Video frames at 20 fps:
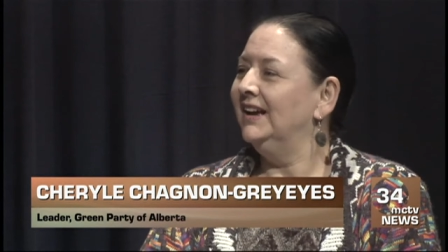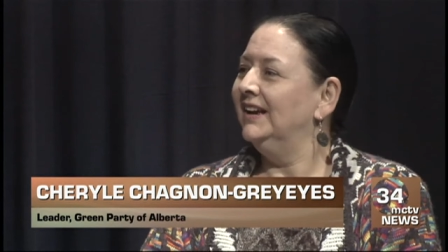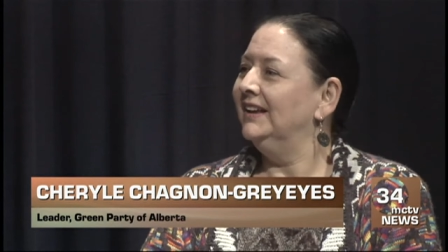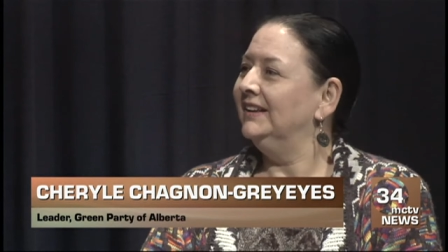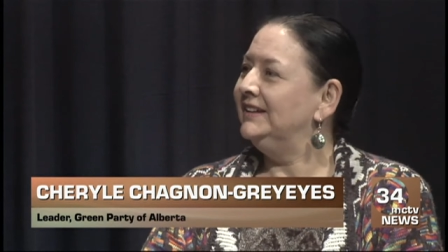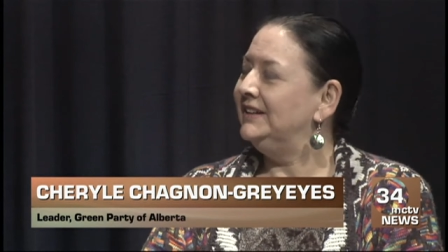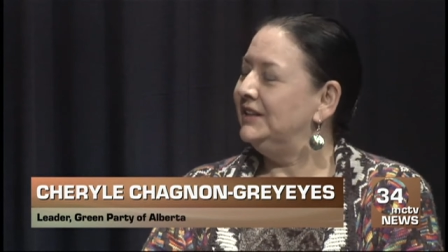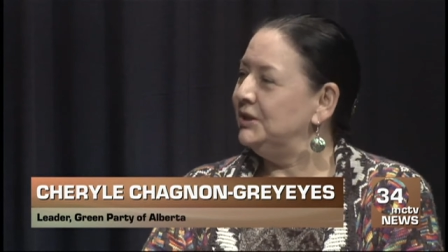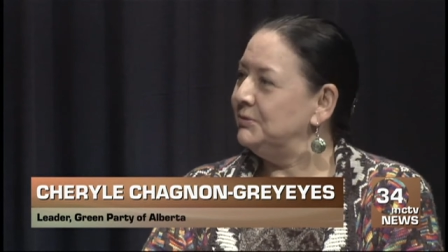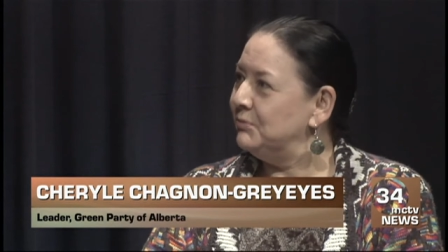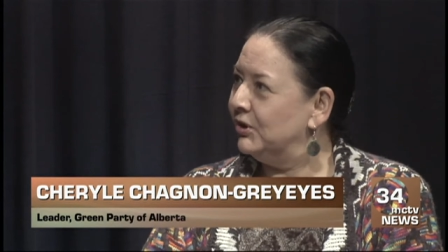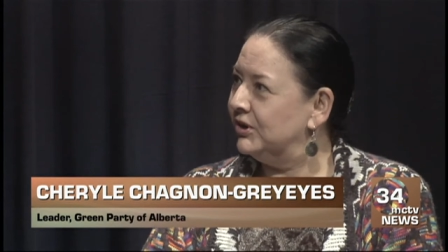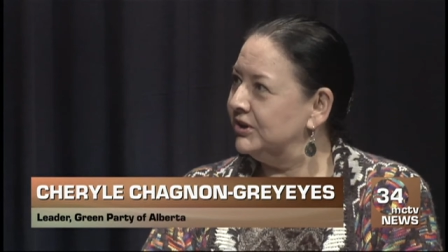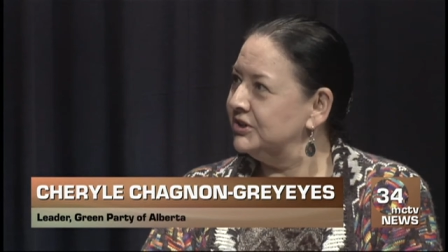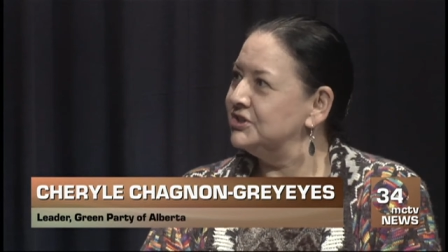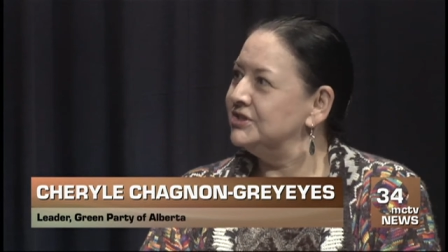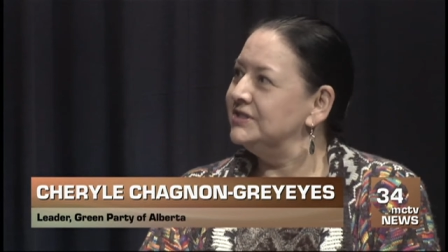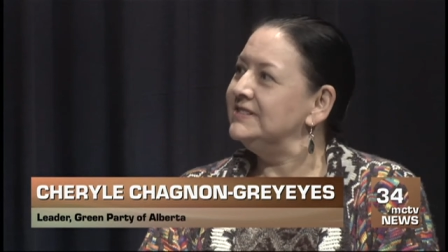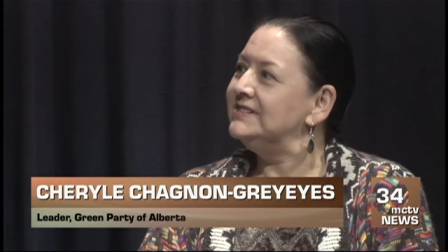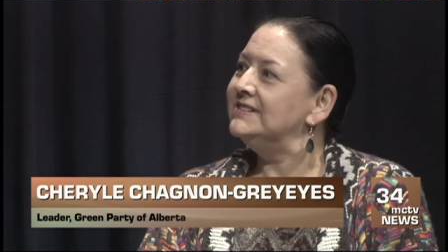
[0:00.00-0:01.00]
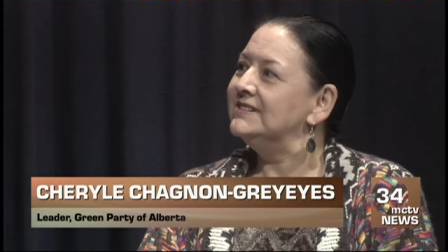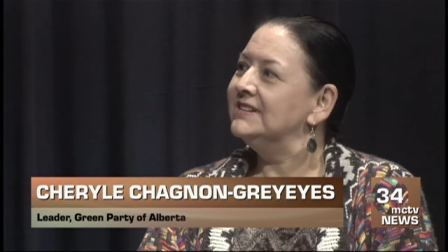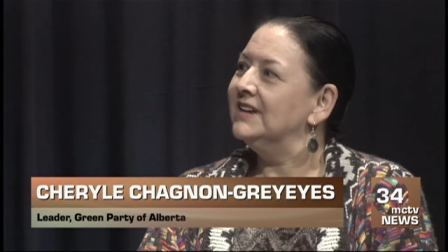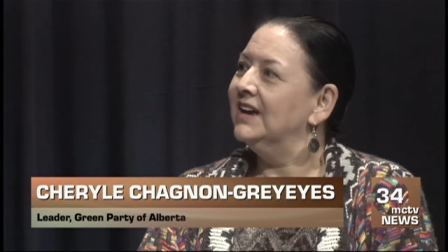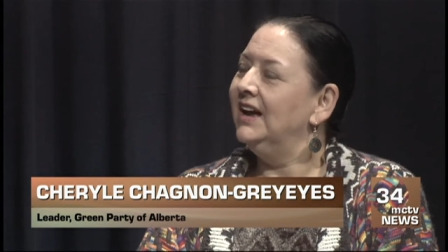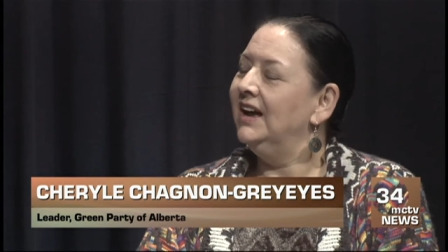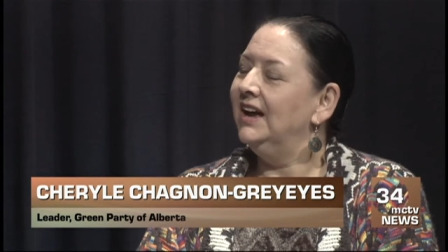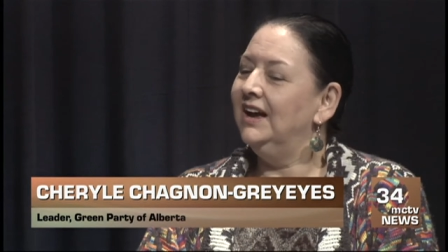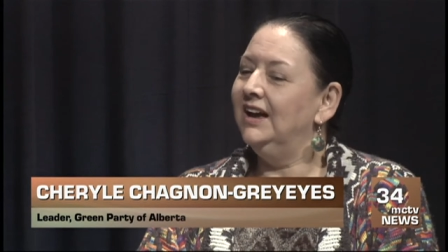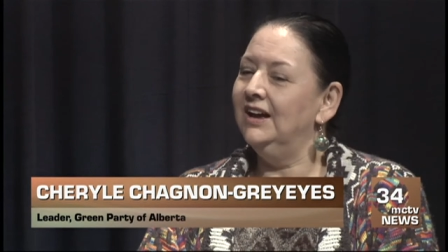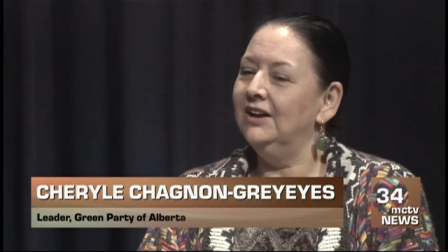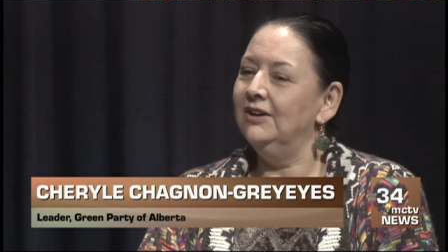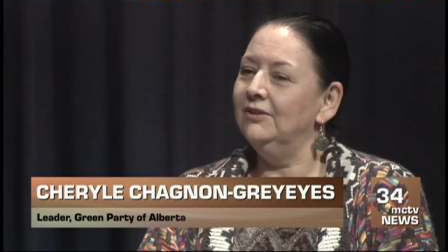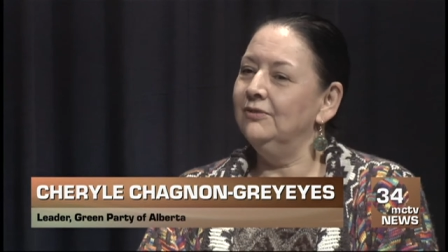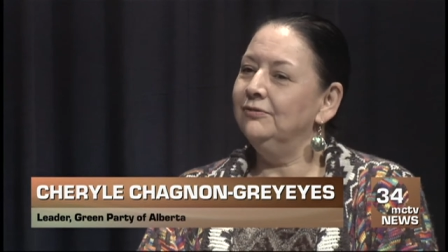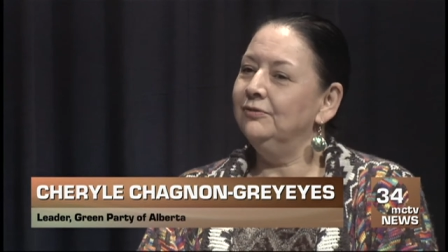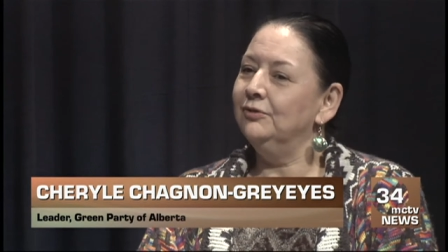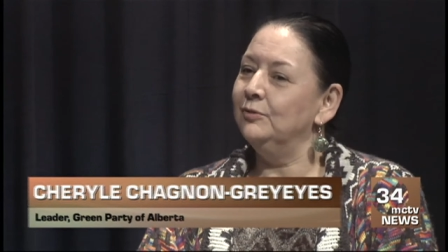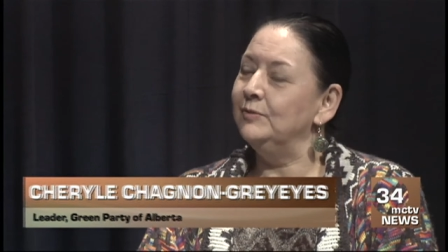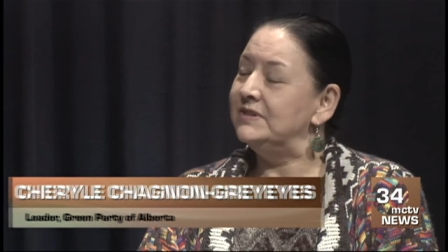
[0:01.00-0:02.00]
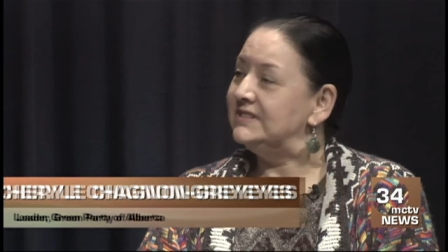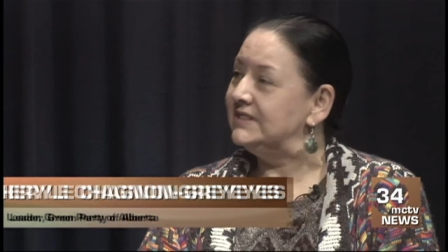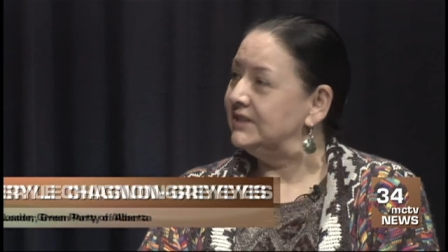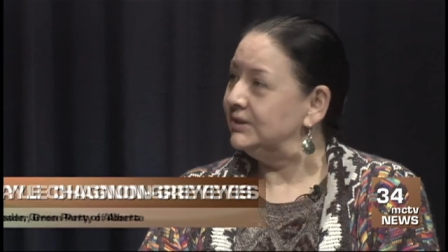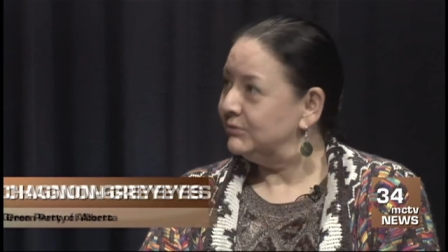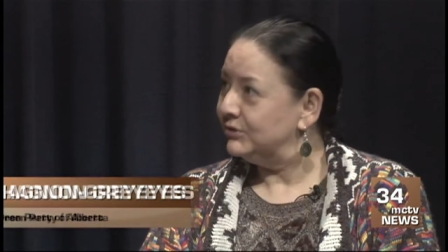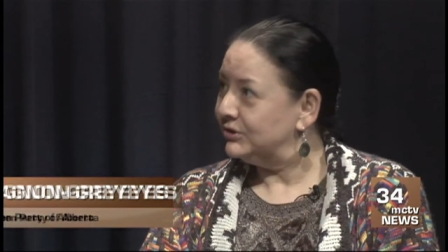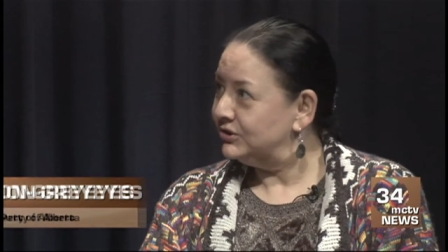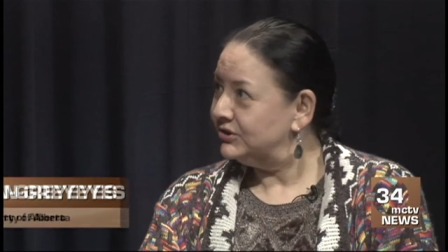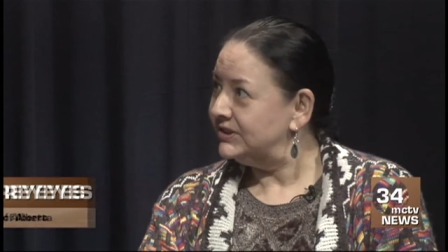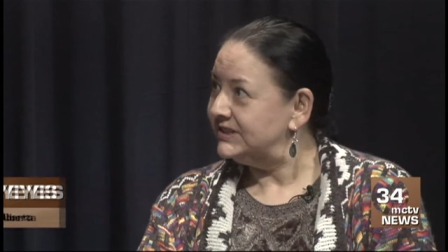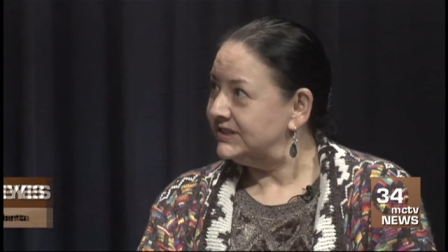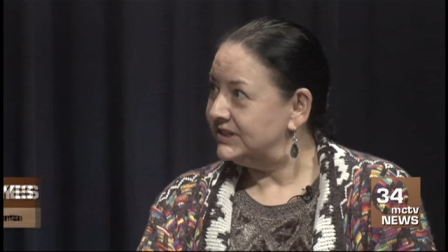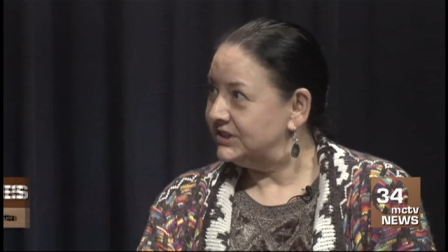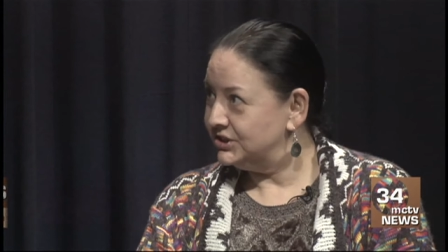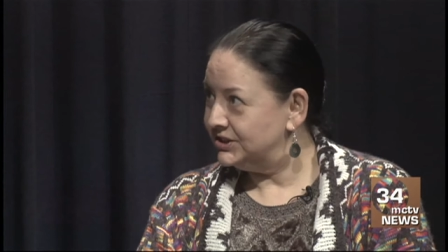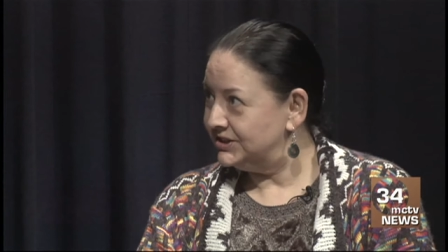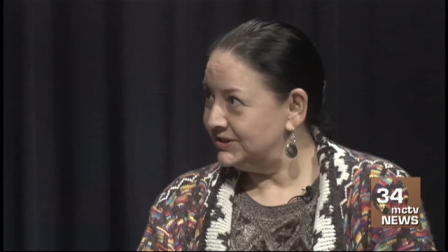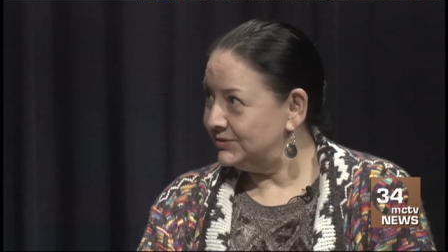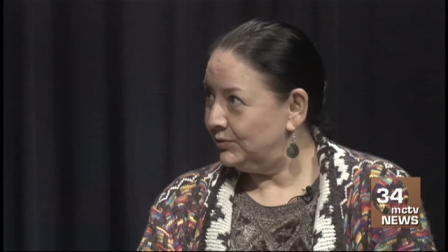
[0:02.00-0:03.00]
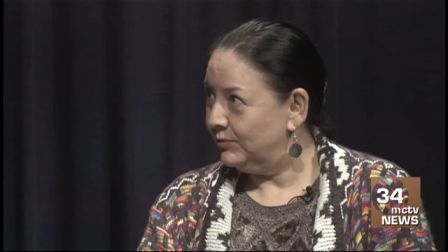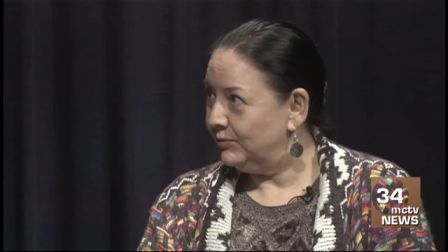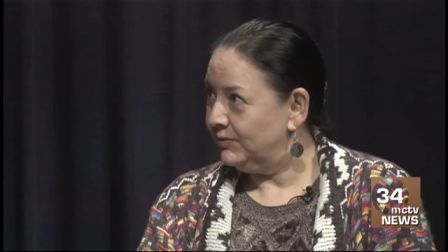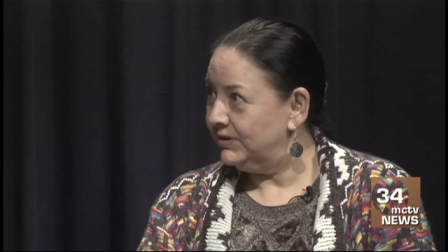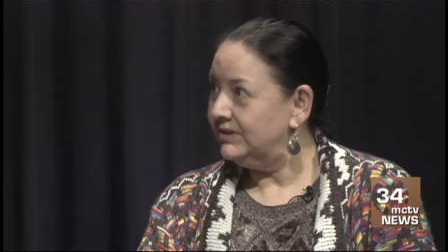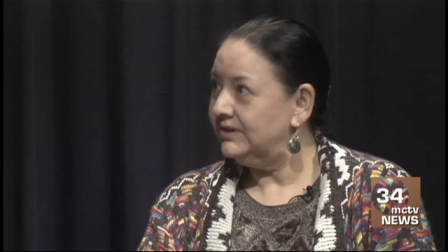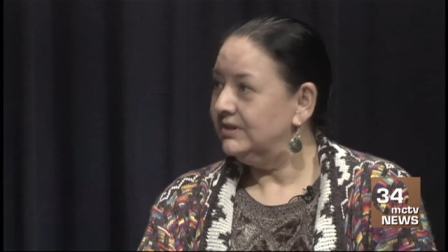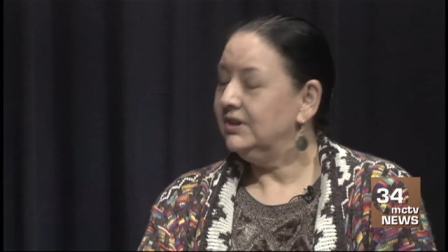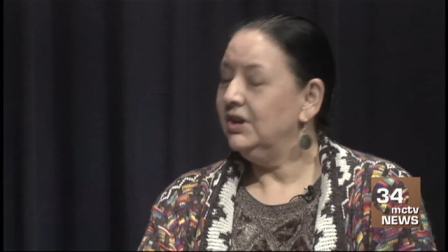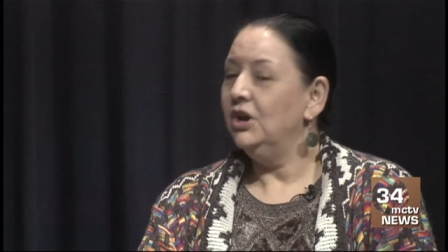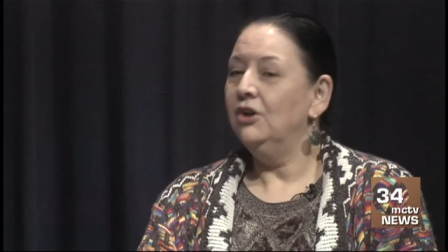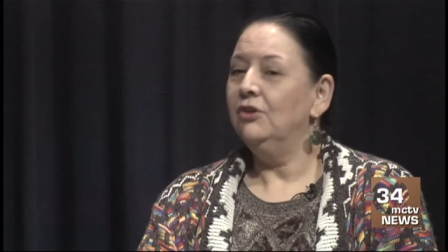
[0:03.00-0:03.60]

leading marches uh, for missing, murdered Indigenous women,